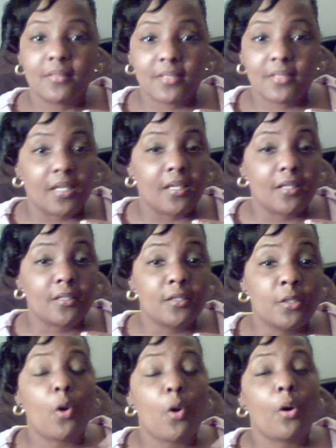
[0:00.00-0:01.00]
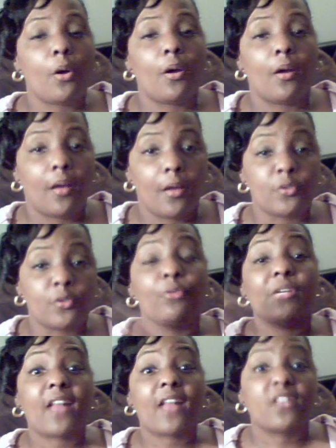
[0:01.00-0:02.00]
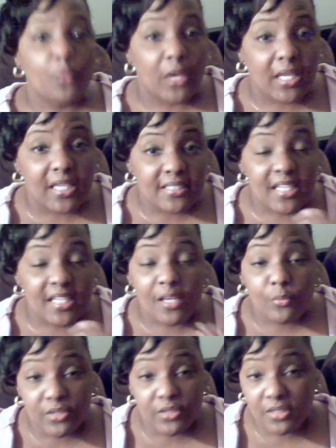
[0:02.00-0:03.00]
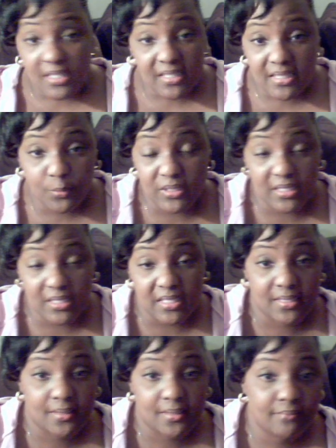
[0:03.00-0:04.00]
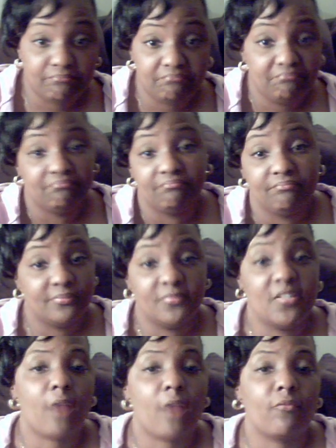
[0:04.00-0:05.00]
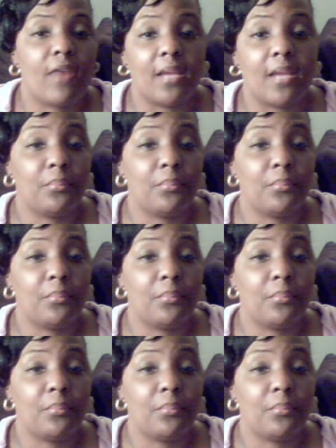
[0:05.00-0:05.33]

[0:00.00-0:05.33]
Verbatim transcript: to go, to react the way he did was just, was just not right.